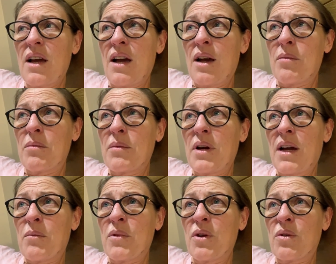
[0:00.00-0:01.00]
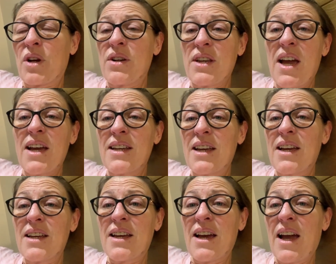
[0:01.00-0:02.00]
And we all go,
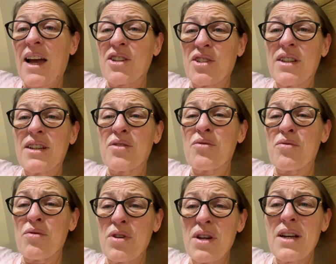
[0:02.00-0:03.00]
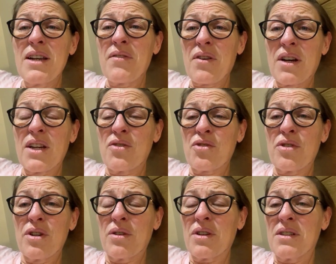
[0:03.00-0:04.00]
yeah. Actually, it's really fucking
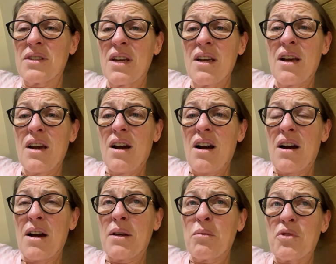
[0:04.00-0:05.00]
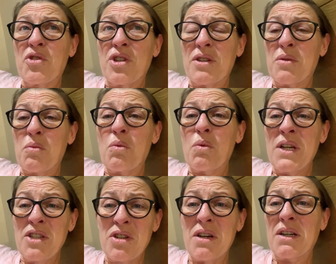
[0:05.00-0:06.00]
true, because I just
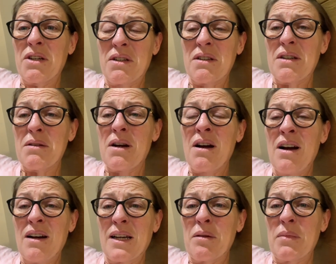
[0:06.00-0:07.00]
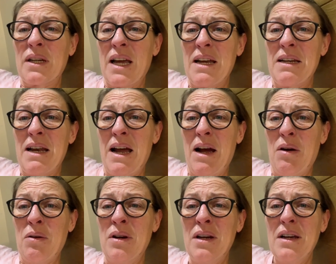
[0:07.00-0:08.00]
wish I could hug him again
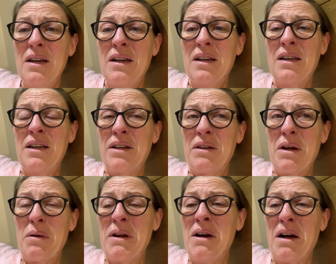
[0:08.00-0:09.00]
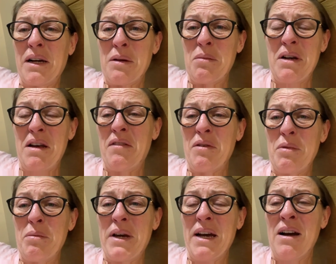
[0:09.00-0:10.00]
now, you know, and hug him and love him
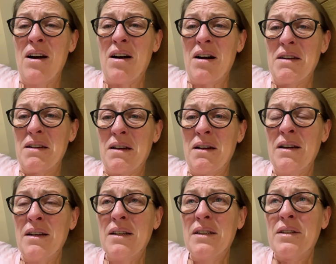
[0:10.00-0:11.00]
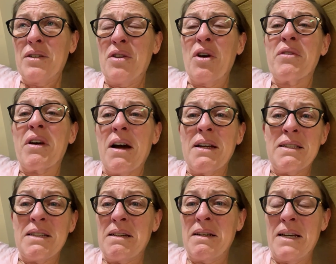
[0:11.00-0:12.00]
a bit harder. Not that I
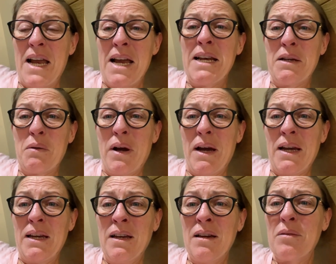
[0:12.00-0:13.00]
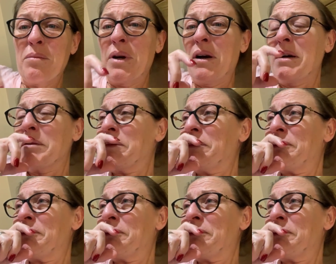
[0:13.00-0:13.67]
didn't anyway, but